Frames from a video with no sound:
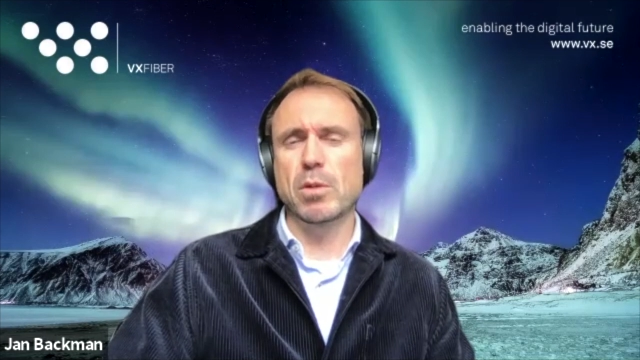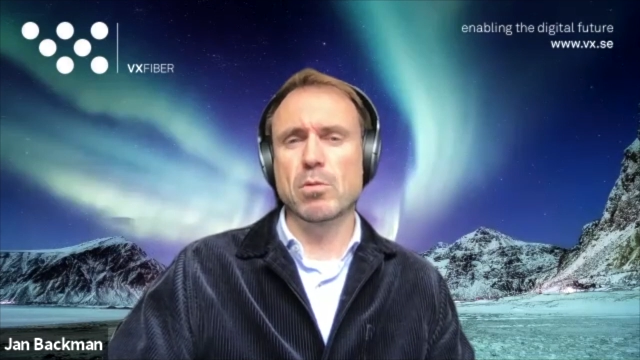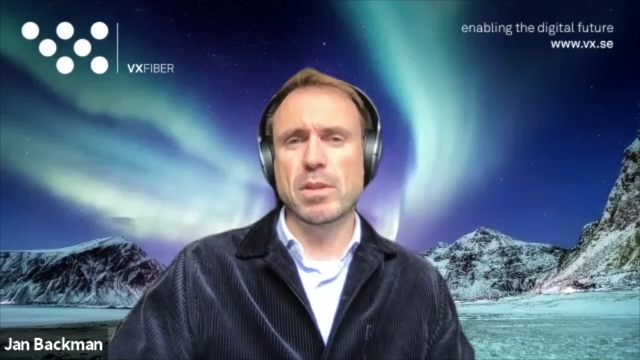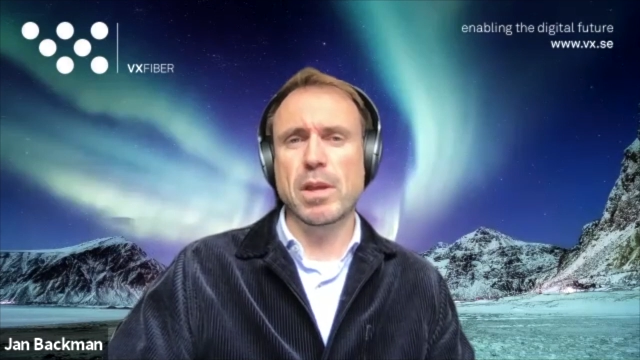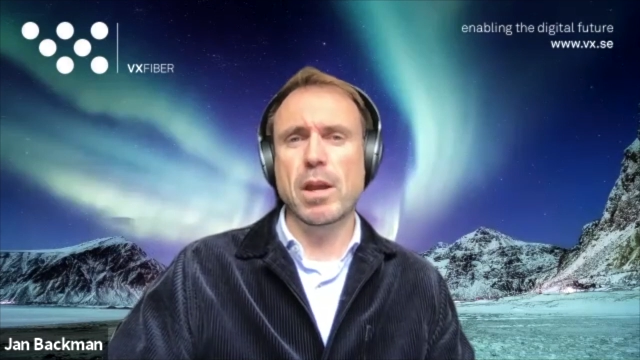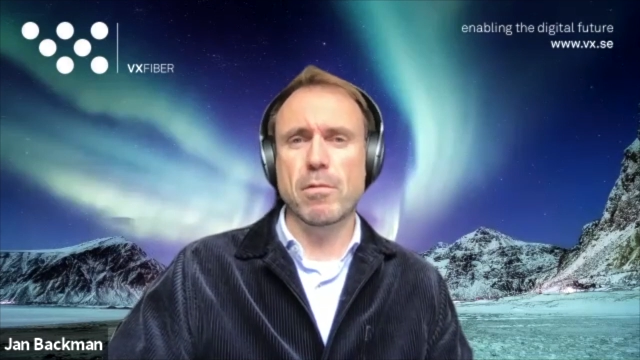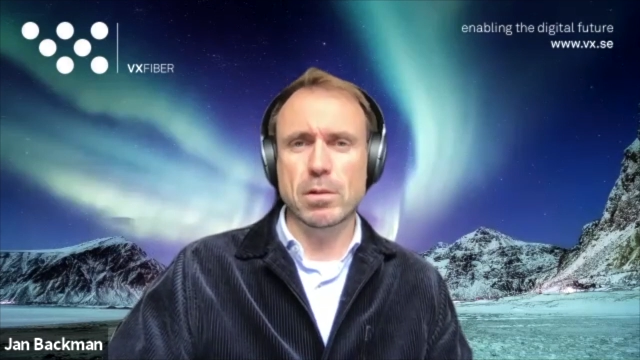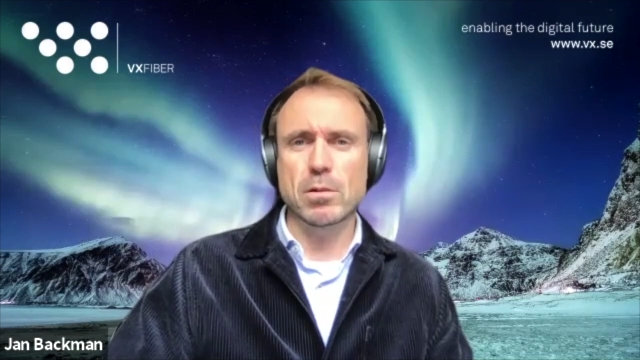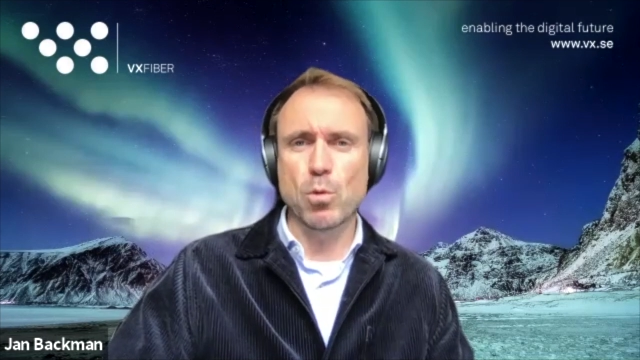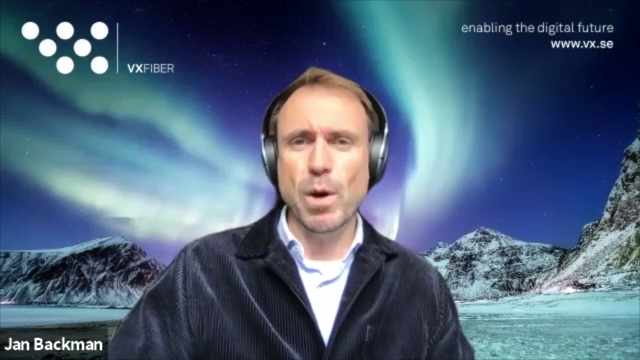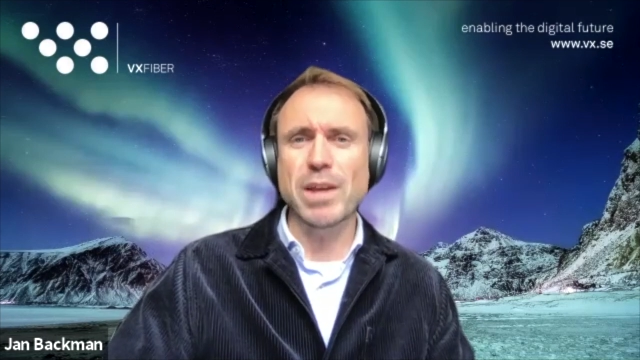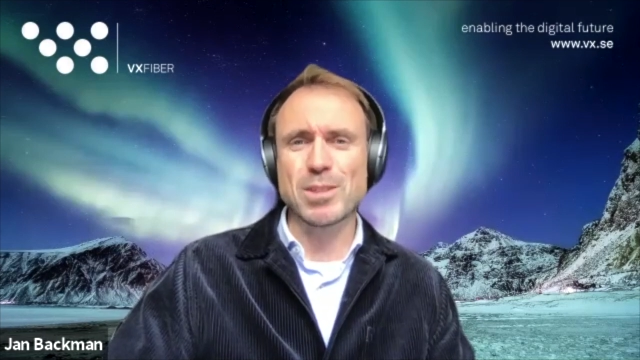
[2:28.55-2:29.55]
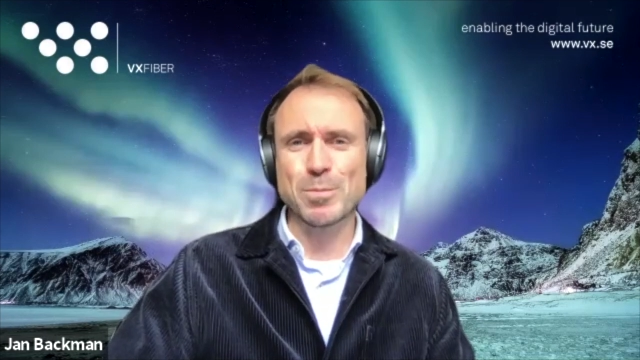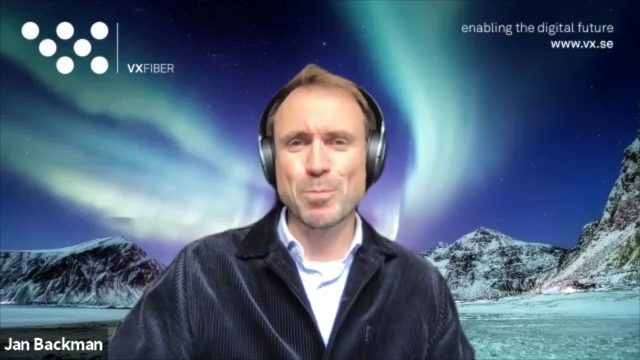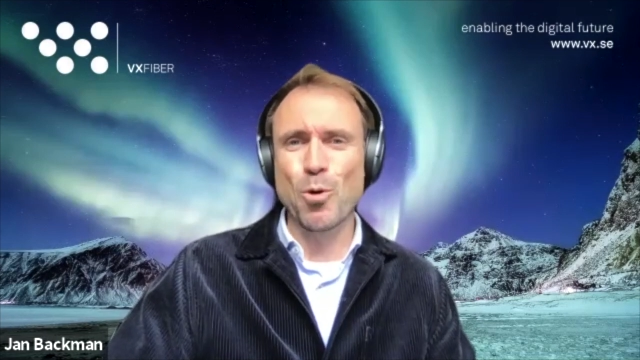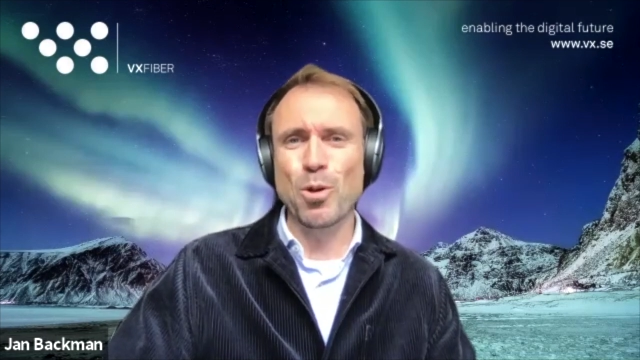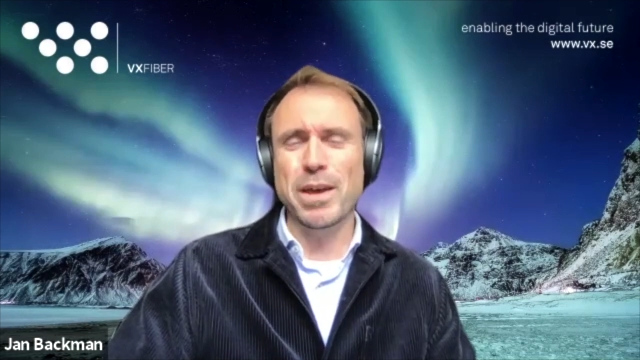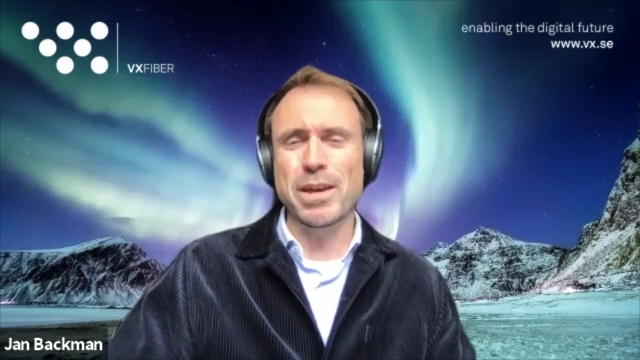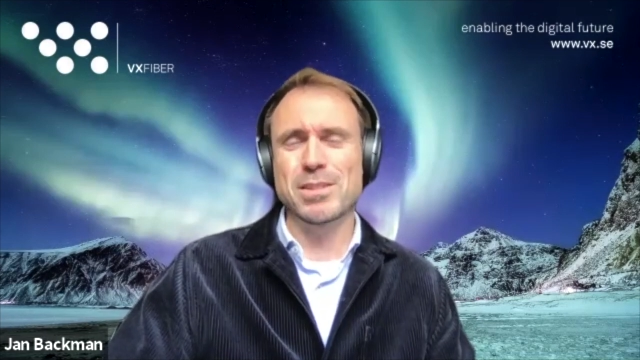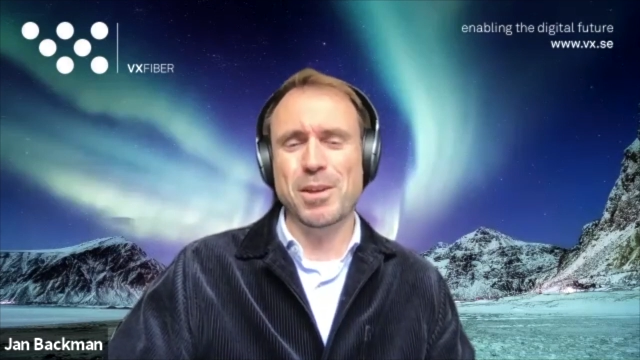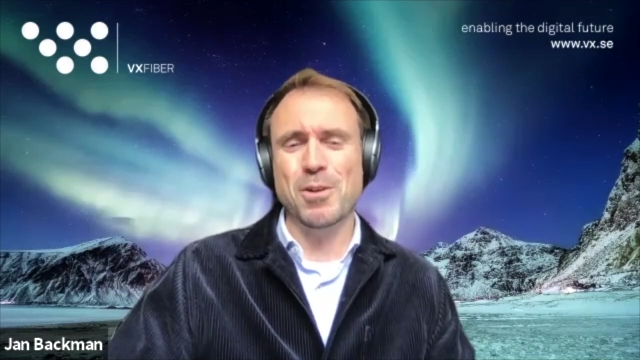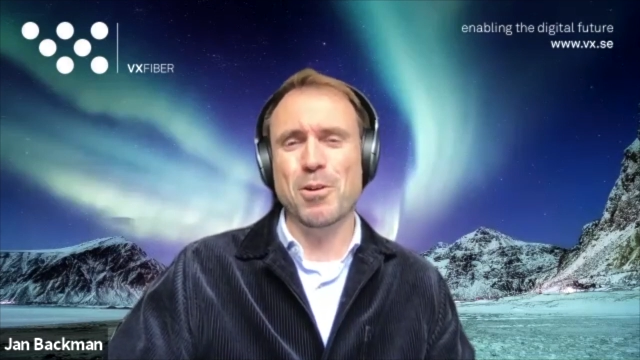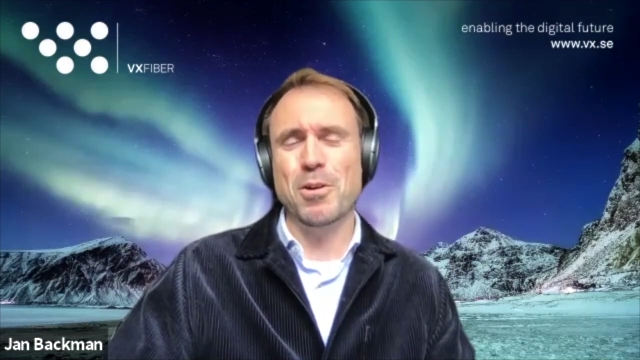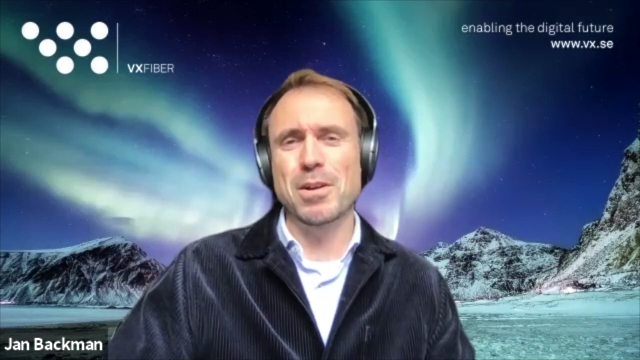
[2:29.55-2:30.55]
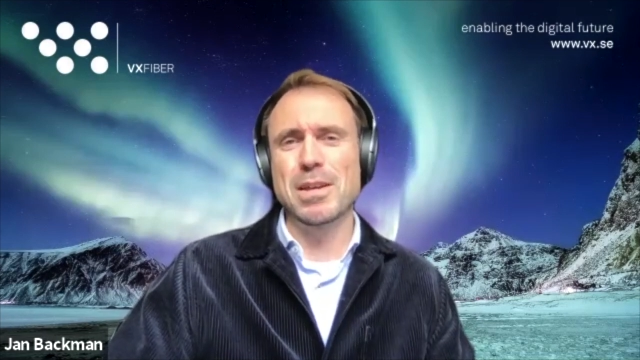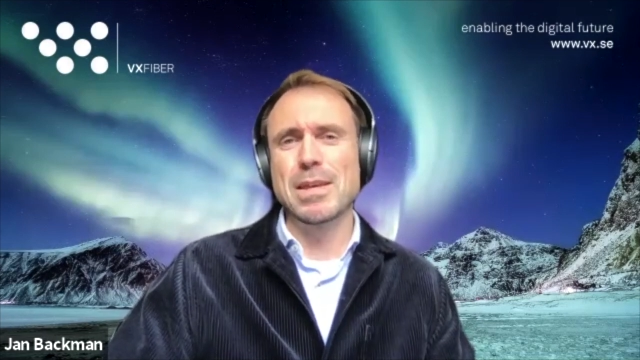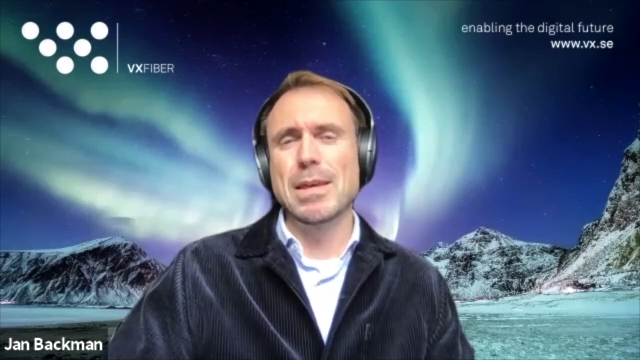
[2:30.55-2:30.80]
because they are quite small as they are,